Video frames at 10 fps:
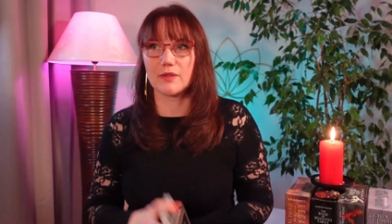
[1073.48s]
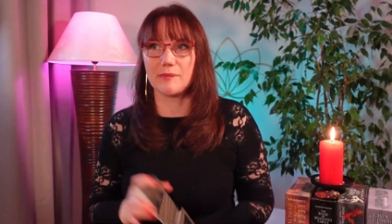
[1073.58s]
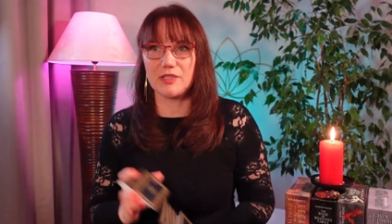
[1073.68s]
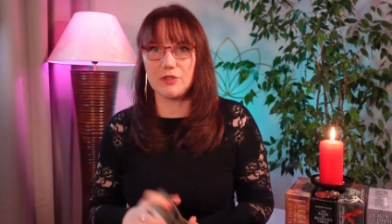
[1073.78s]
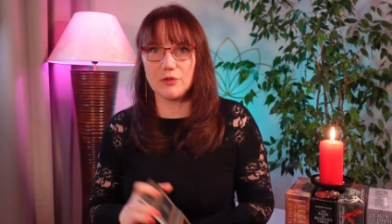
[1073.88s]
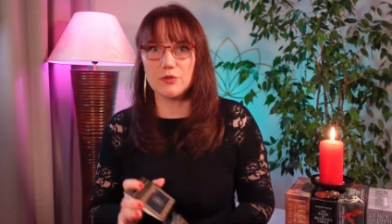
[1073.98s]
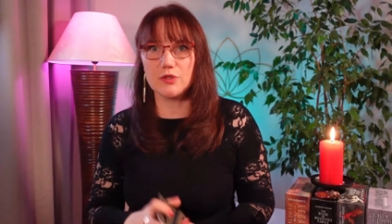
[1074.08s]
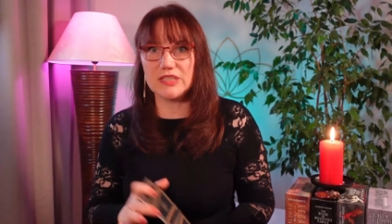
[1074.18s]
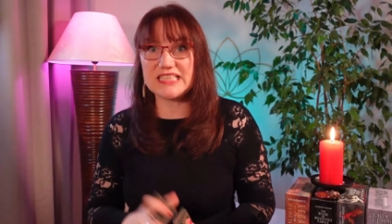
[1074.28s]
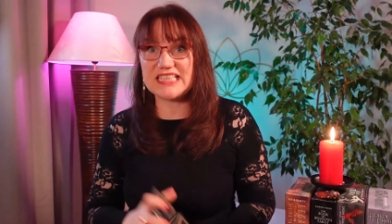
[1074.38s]
but
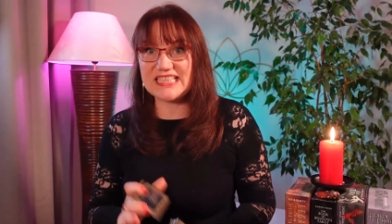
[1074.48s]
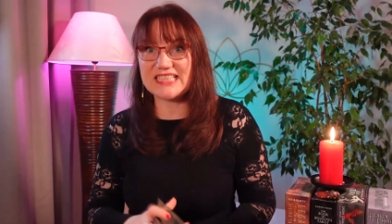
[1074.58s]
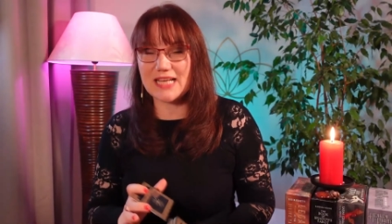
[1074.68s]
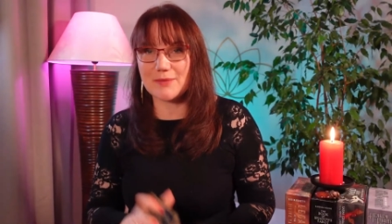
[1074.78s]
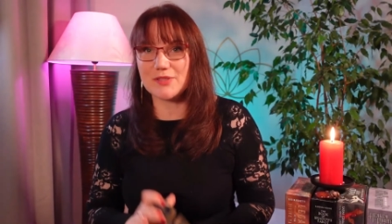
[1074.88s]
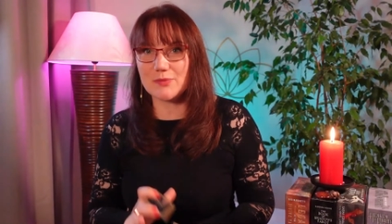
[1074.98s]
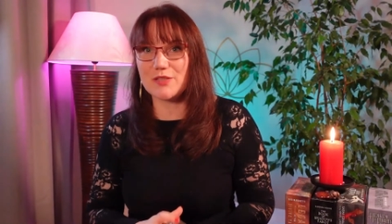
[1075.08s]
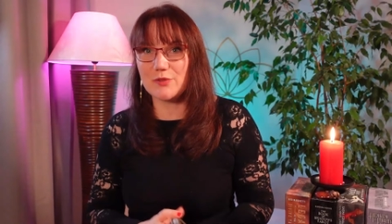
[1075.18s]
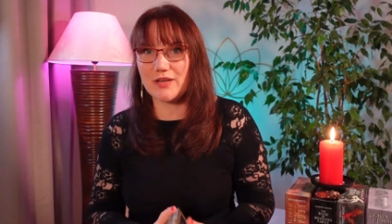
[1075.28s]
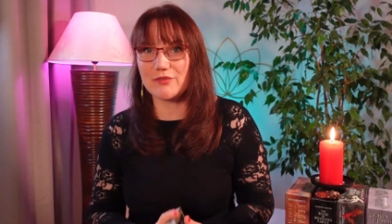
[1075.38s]
this needs time. It's why
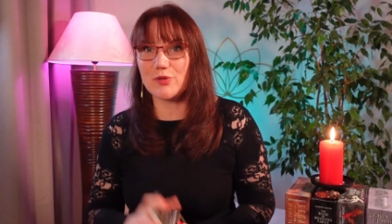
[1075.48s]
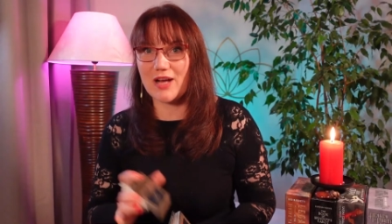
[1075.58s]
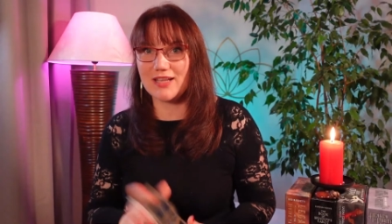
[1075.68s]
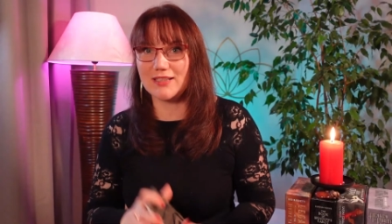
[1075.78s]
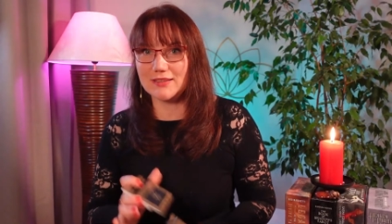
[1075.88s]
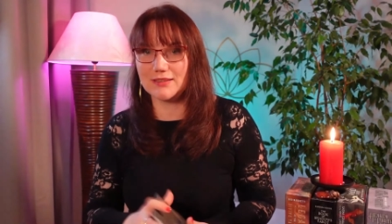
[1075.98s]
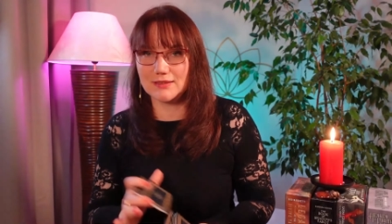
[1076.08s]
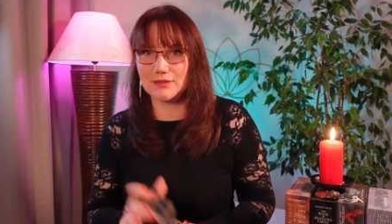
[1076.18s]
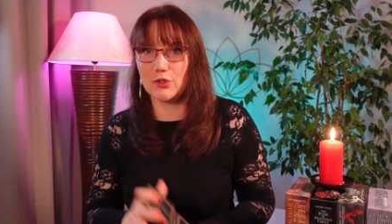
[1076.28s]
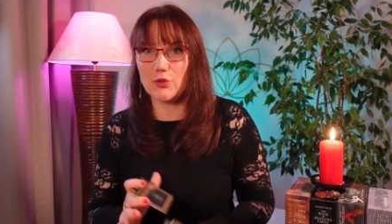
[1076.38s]
you have to hide it,
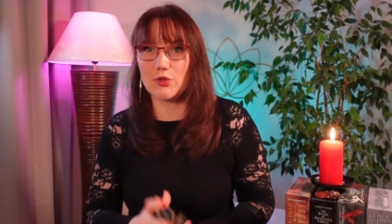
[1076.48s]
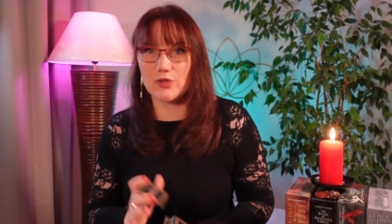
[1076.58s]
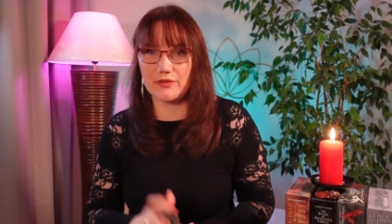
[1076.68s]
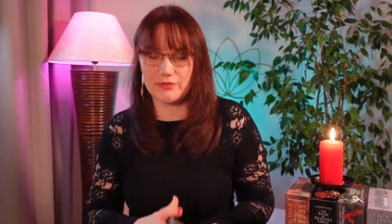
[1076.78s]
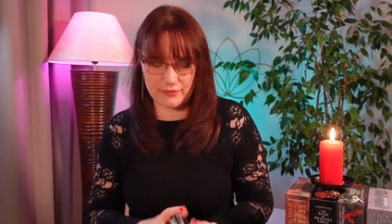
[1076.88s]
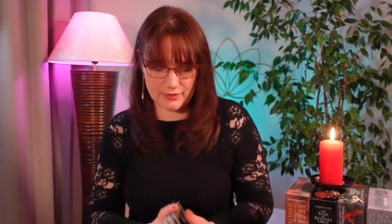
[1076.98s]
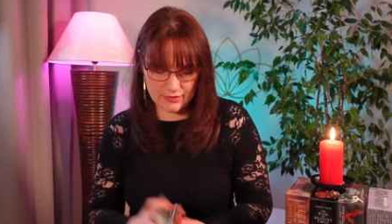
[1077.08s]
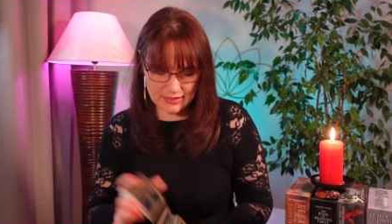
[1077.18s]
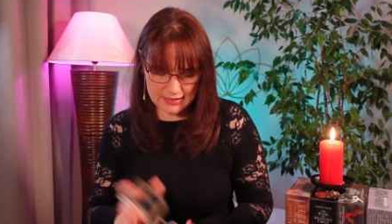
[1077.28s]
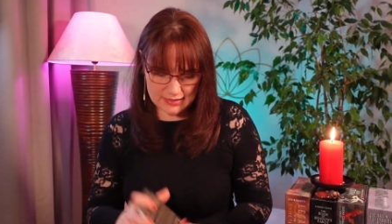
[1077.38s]
your grief.
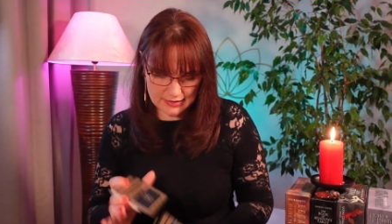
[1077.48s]
Okay.